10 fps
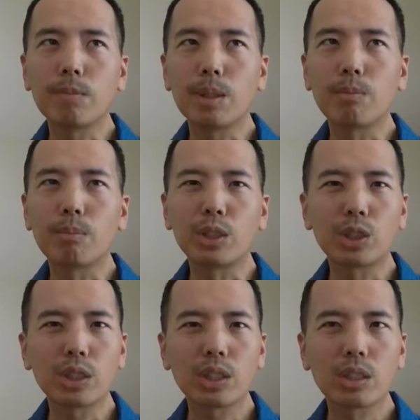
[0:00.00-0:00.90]

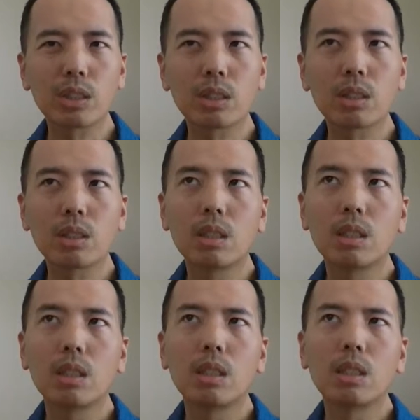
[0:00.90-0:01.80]
ambitious,
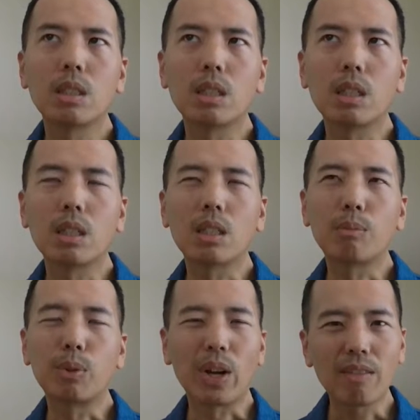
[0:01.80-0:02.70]

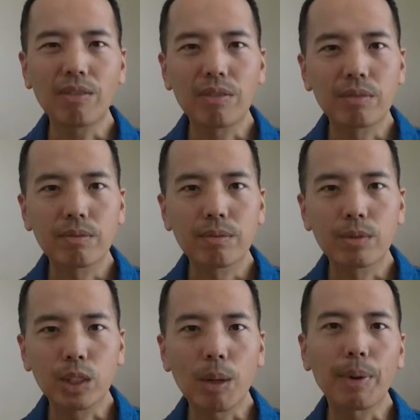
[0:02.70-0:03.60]
brave
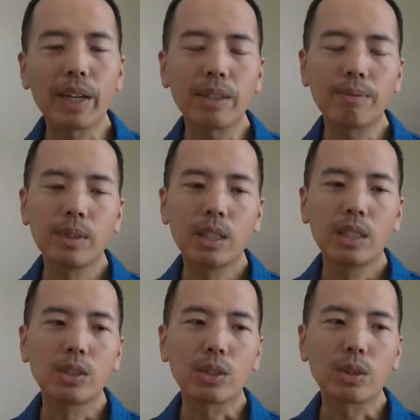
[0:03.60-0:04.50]
to cut my hair,
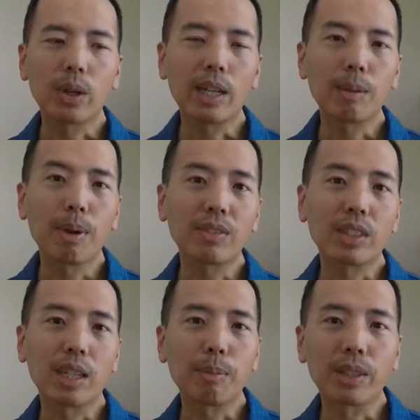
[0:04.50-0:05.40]
so I end up having to
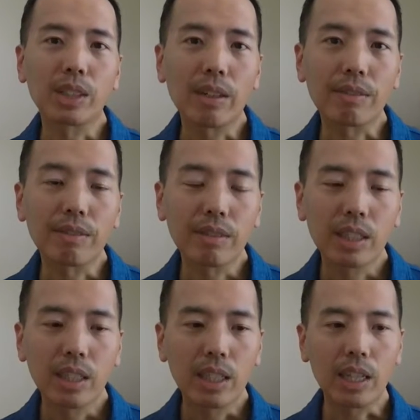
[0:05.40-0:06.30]
cut it myself.
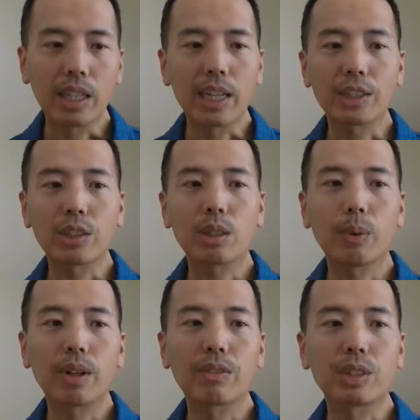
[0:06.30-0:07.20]
And actually,
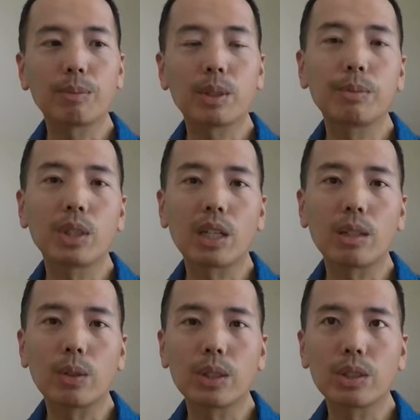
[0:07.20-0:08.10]
one of the symptoms I
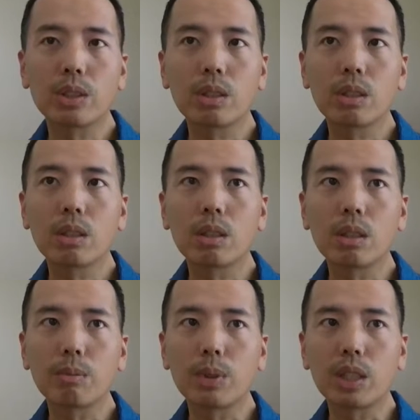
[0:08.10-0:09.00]
noticed
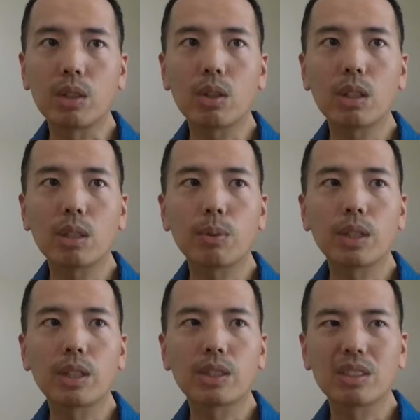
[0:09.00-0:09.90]
pretty early
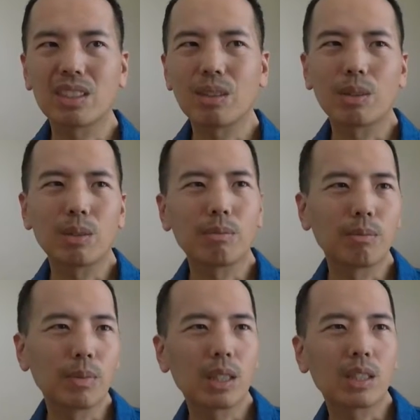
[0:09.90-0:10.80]
was,
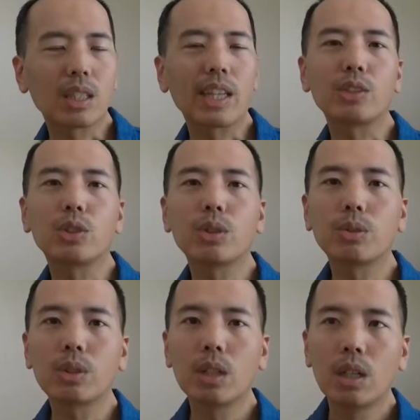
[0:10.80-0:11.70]
in mid to late June,